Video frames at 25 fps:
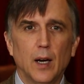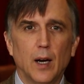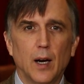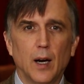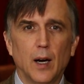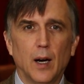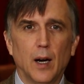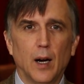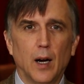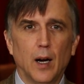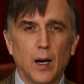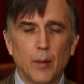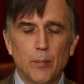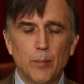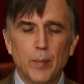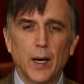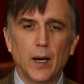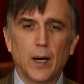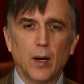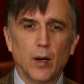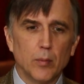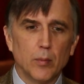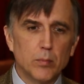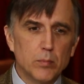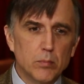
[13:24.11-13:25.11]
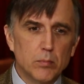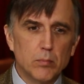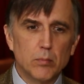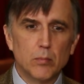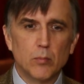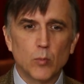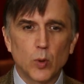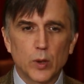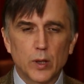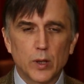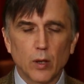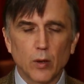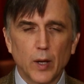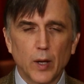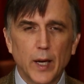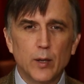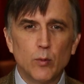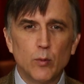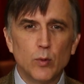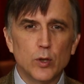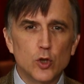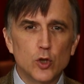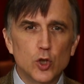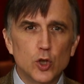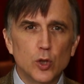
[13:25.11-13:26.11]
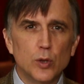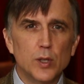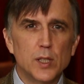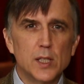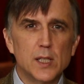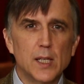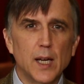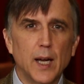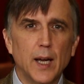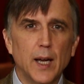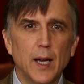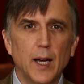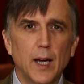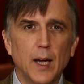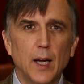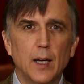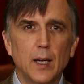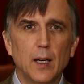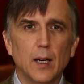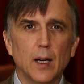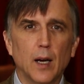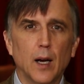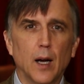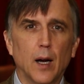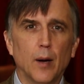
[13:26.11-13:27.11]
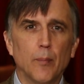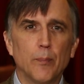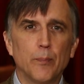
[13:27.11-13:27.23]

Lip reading: about what the language should say,